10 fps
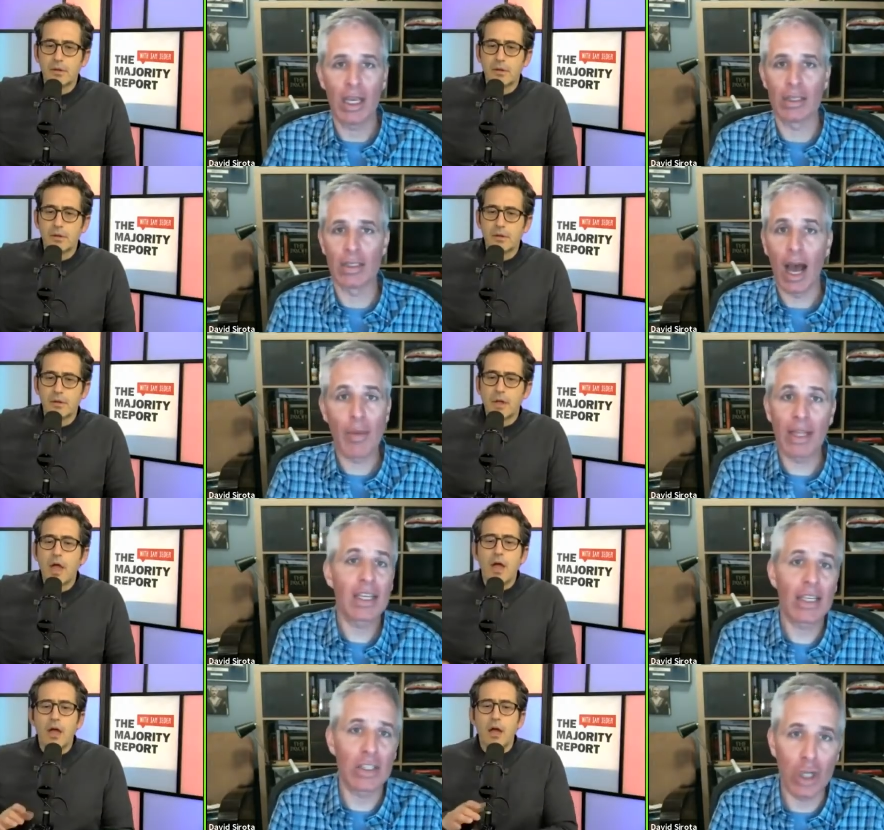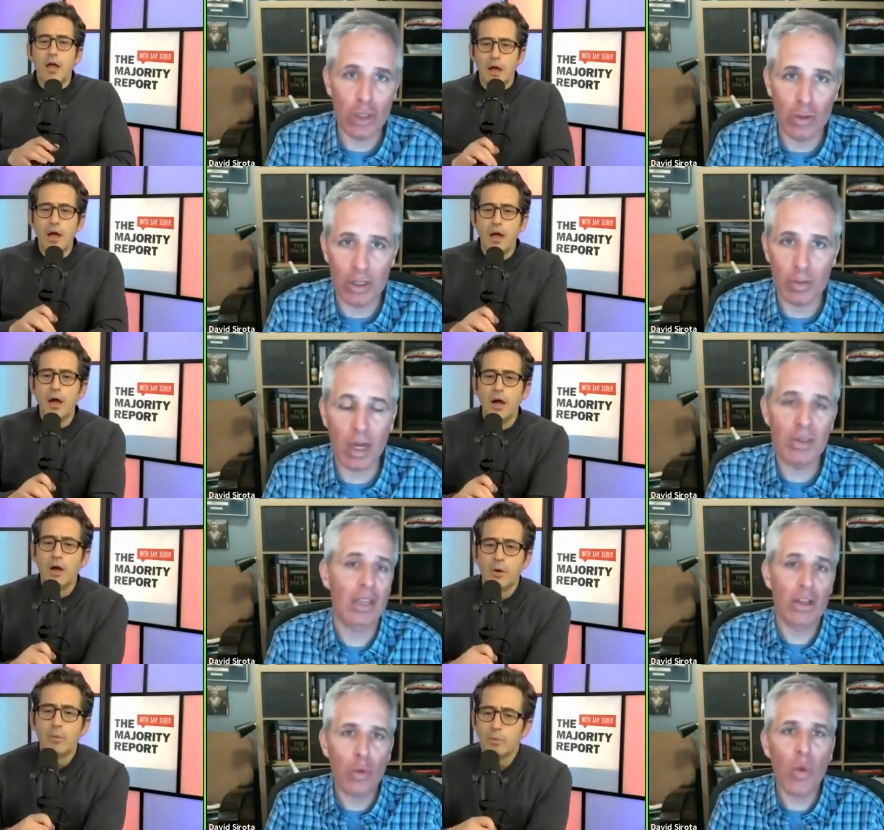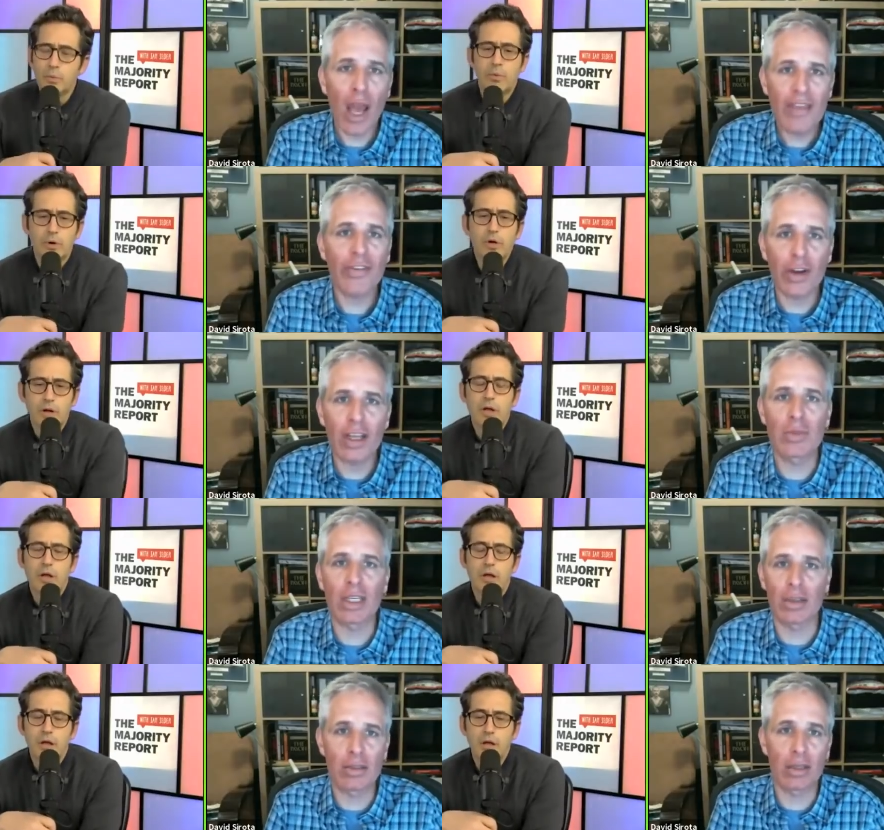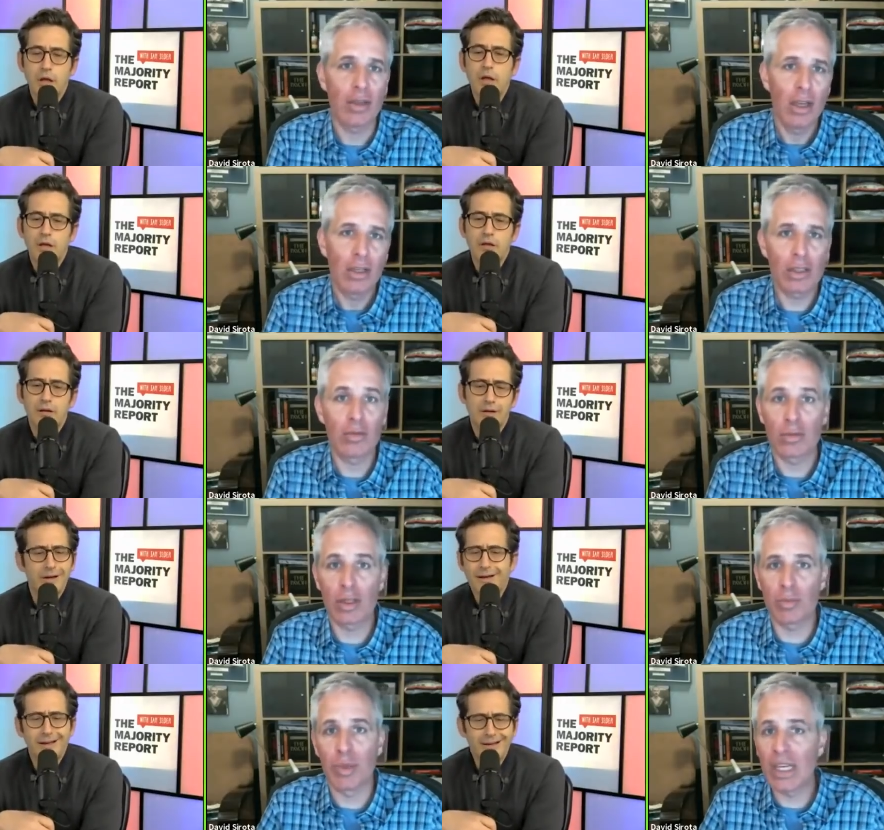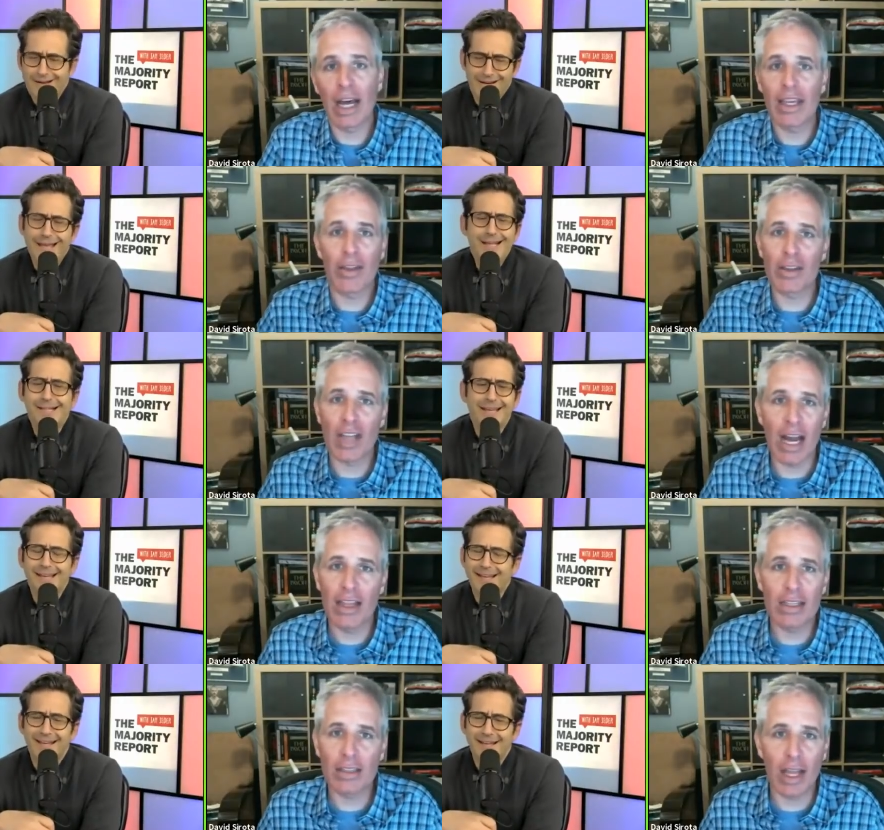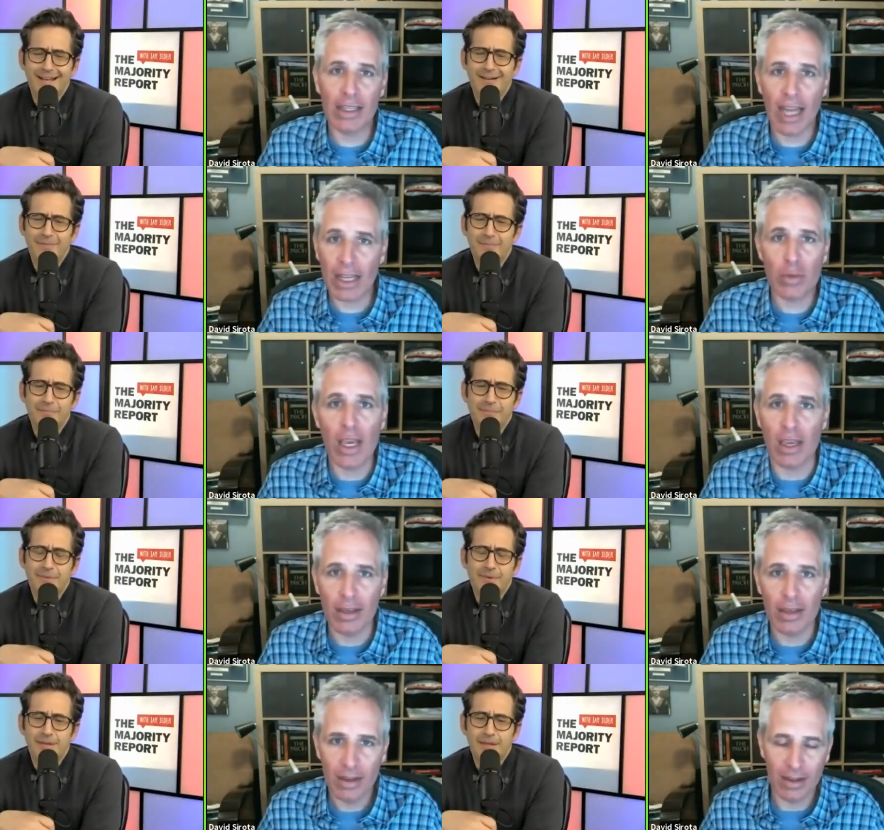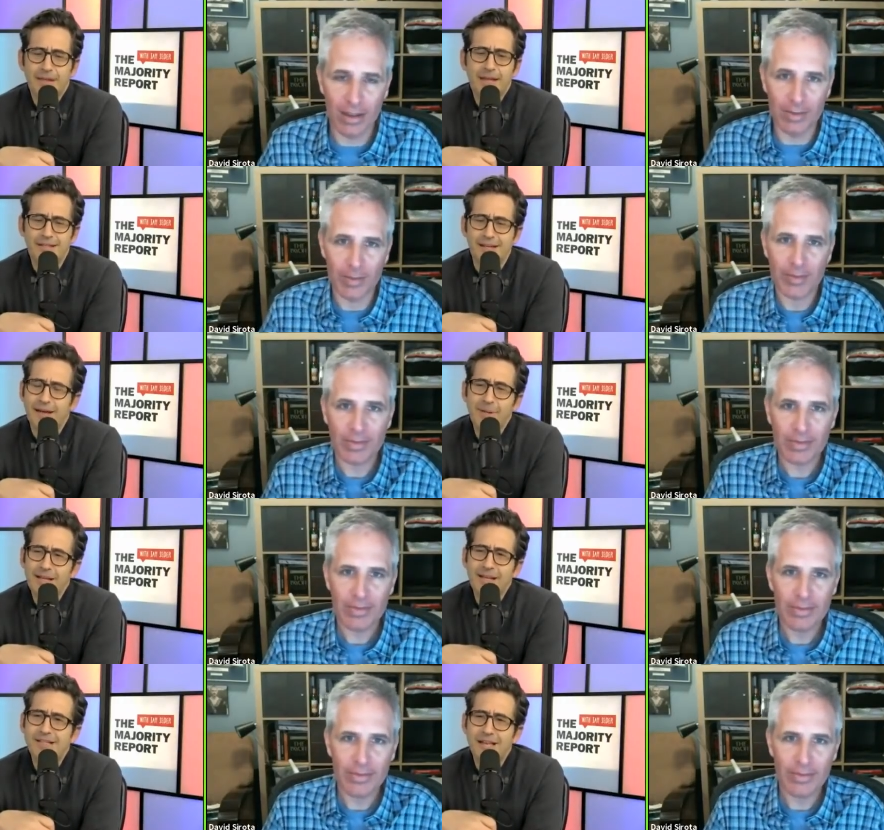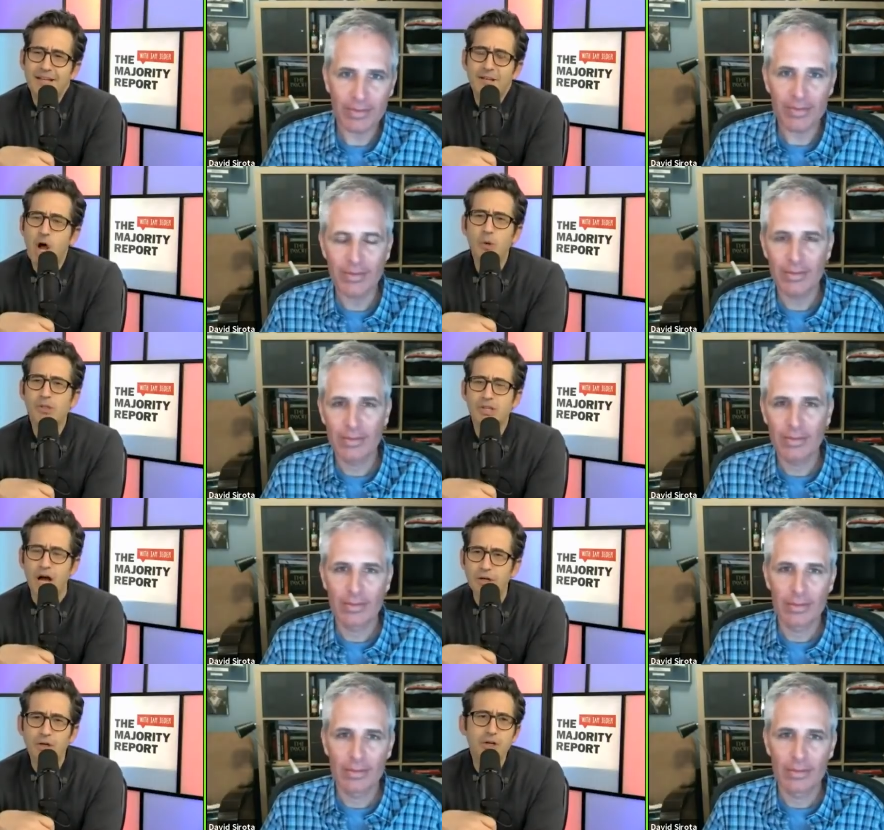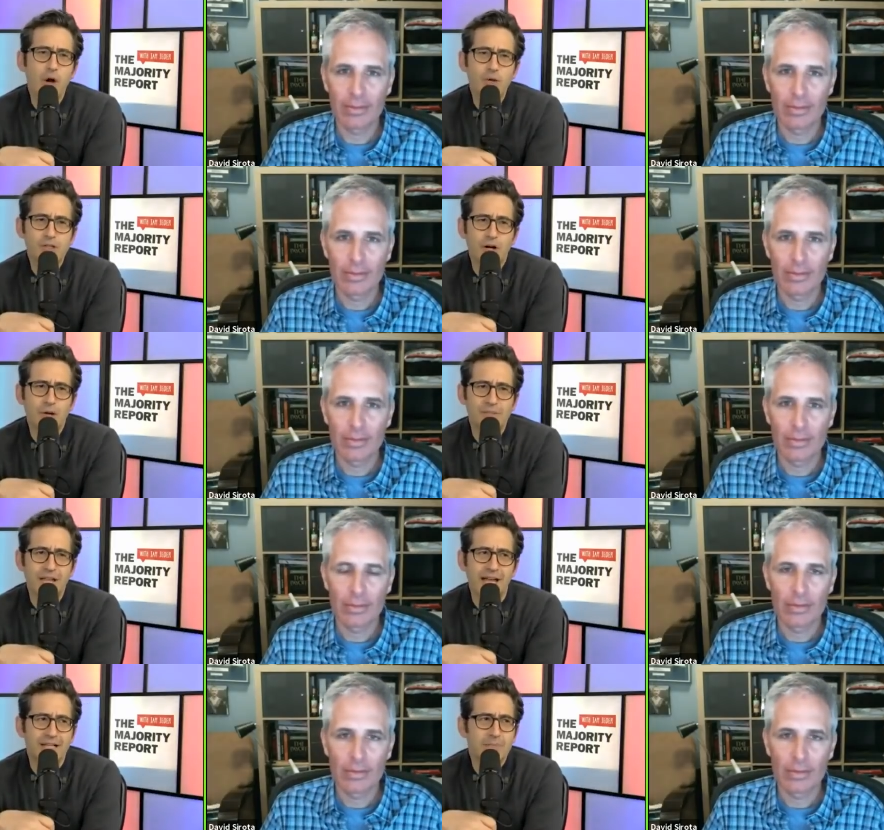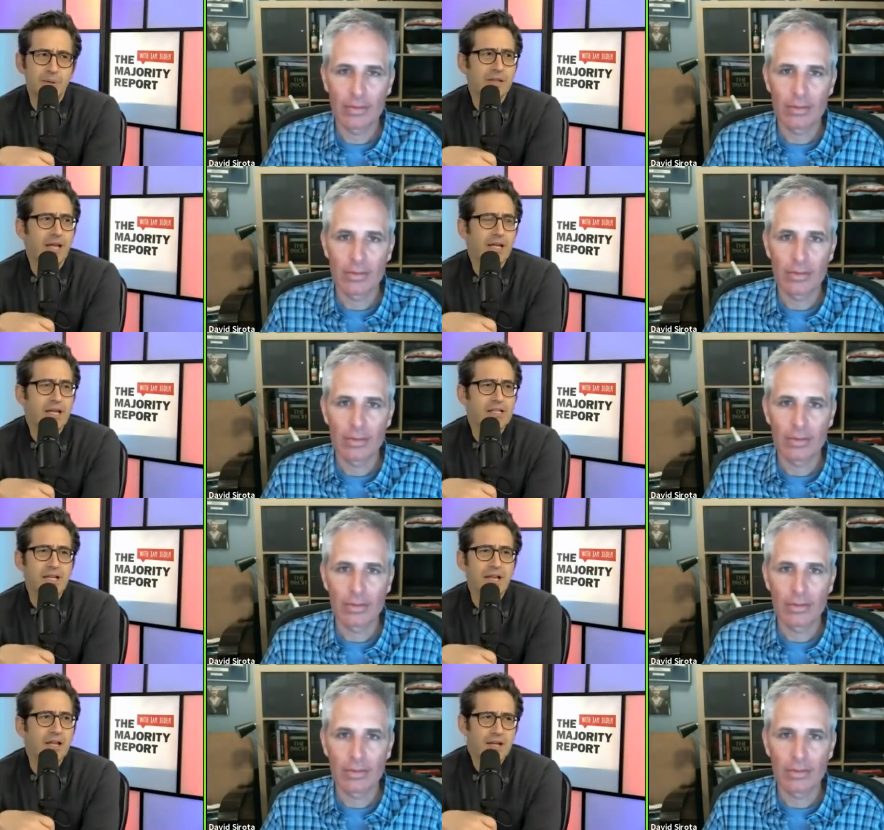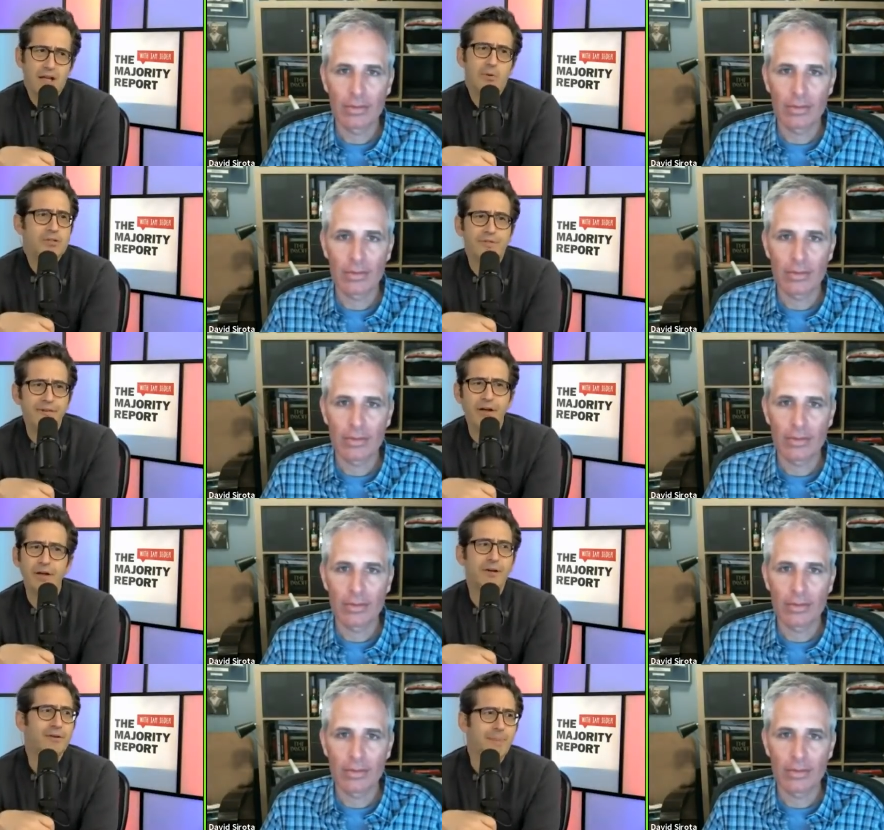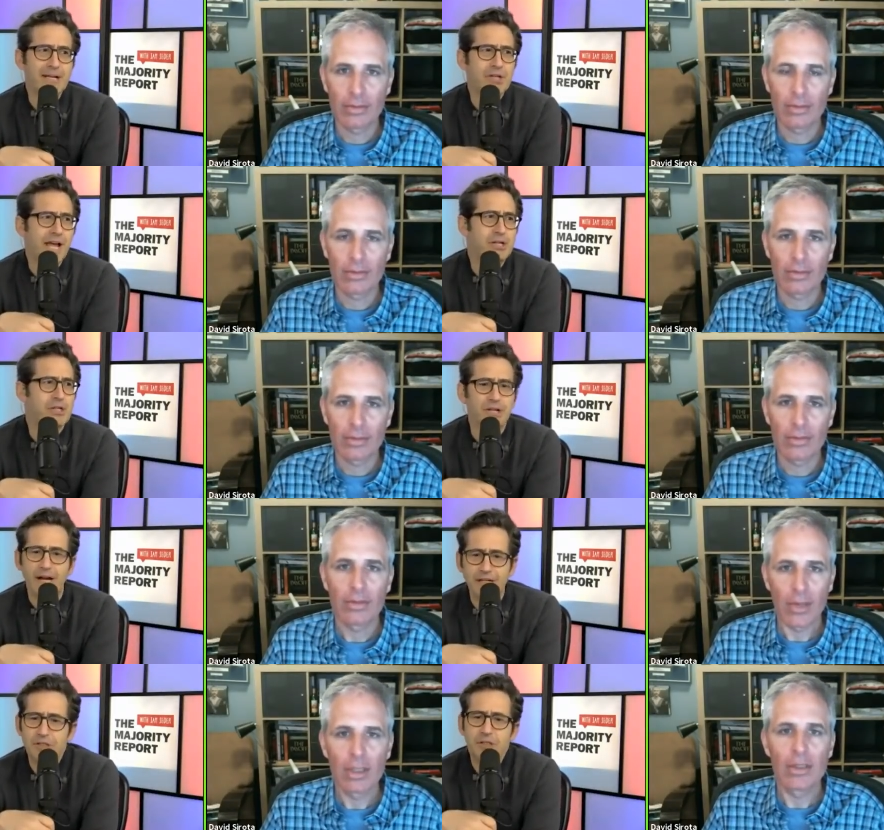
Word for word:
Speaker 1: is that, I'm not saying he's going to do this, but I'm saying there's a way for him to be on the other side of this, like next week.
Speaker 2: Easy. I mean, he said no, under no circumstance, but then he could say, like, it was a failure of imagination. I just